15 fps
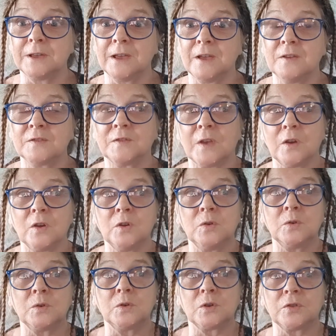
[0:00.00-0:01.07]

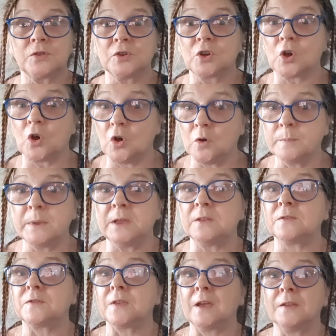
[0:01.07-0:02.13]
So the
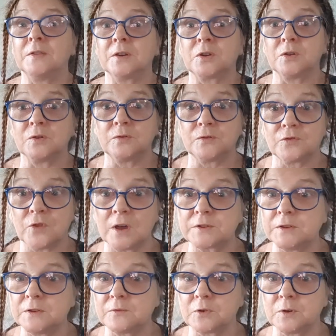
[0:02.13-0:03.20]
comments and the
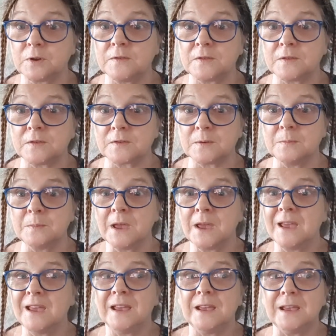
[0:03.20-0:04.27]
constructive criticism
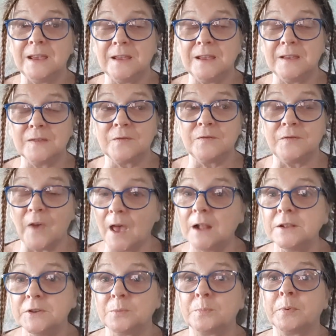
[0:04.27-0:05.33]
is
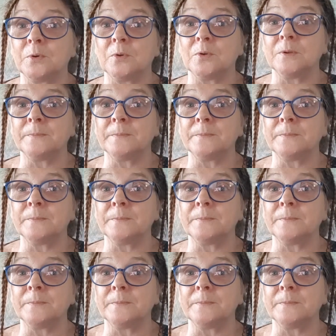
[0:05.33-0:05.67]
valuable.